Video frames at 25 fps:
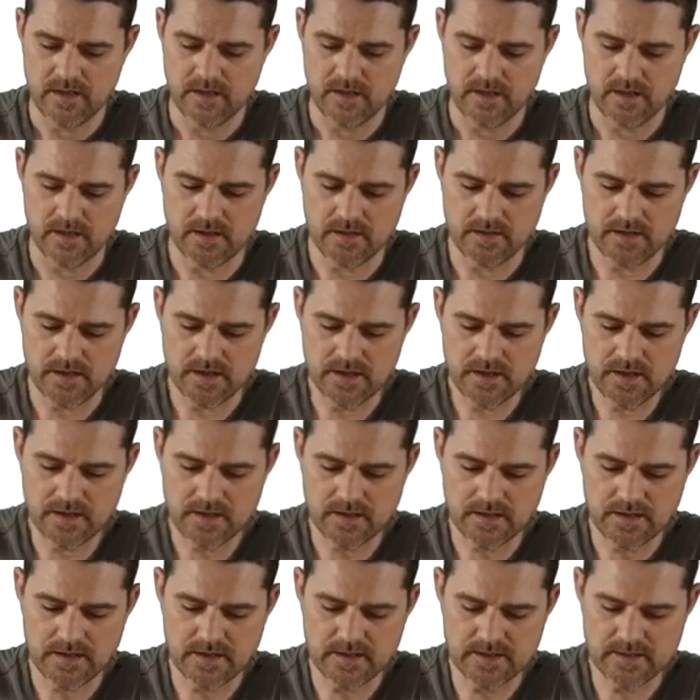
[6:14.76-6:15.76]
And
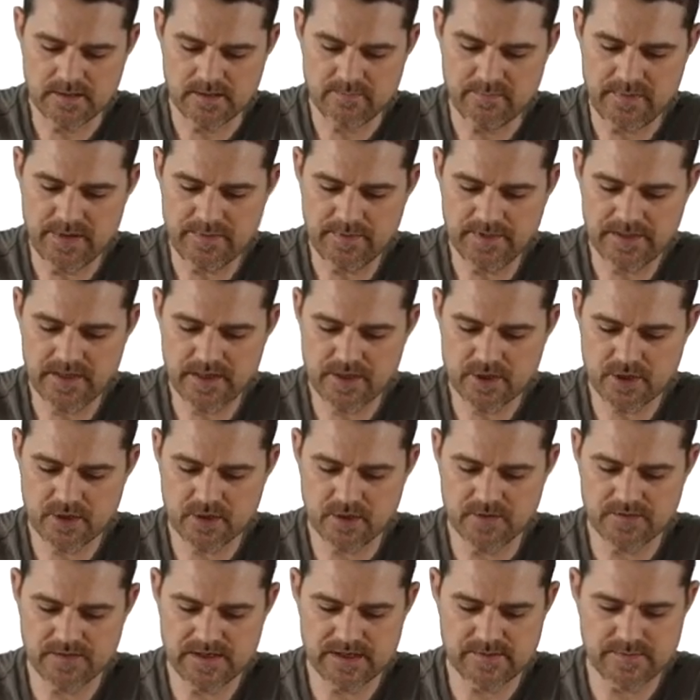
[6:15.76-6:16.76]
here in the
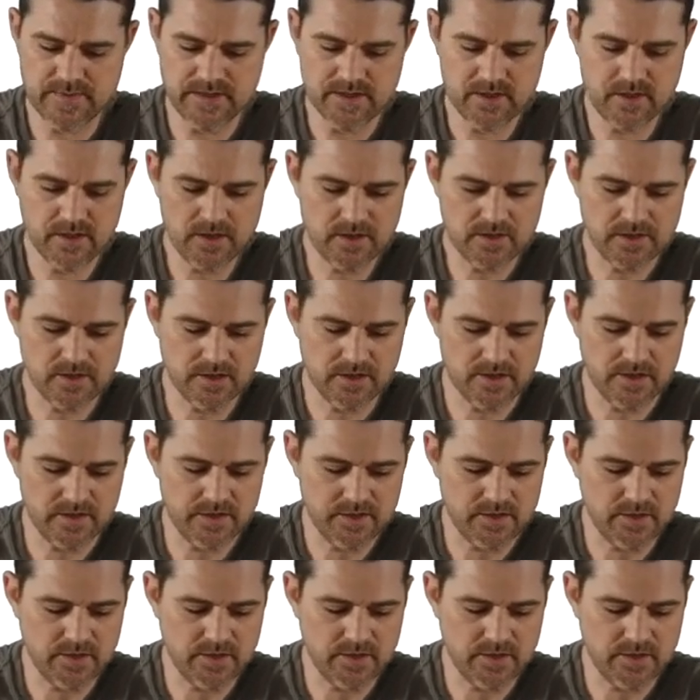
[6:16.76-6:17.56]
implementation of this method,